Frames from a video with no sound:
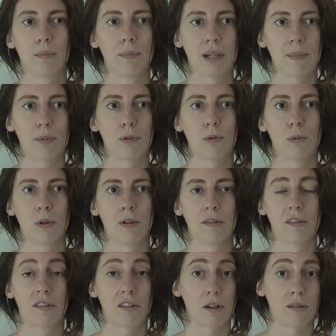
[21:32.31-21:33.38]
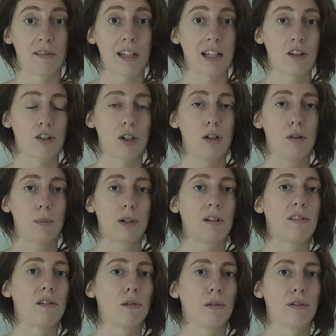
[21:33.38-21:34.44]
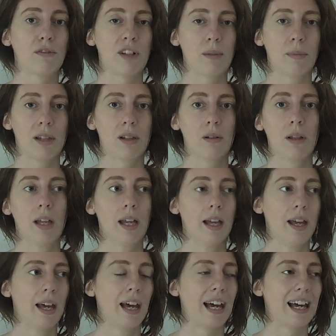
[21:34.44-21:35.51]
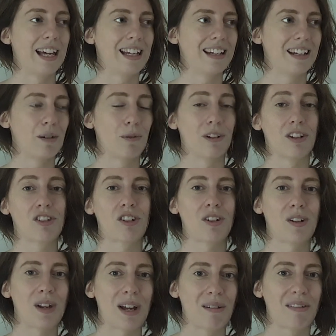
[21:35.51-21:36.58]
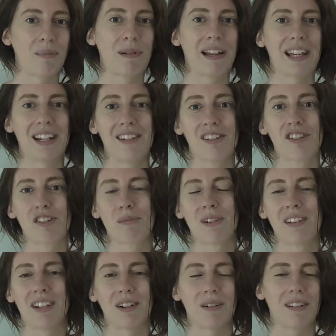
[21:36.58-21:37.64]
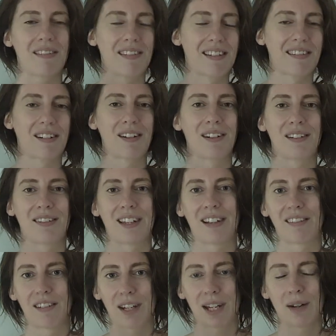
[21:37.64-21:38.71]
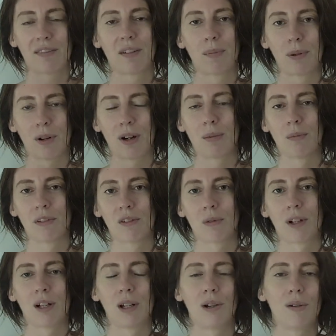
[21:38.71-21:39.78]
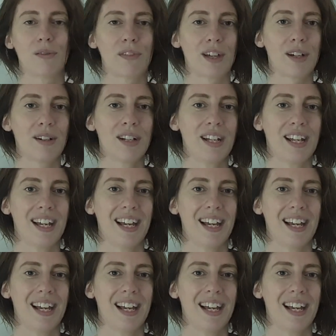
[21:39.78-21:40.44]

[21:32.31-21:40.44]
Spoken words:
People want to teach you because you're a female, and they want to show you how to play an instrument, you know, it's this kind of thing. So you have to put up with quite a lot of that.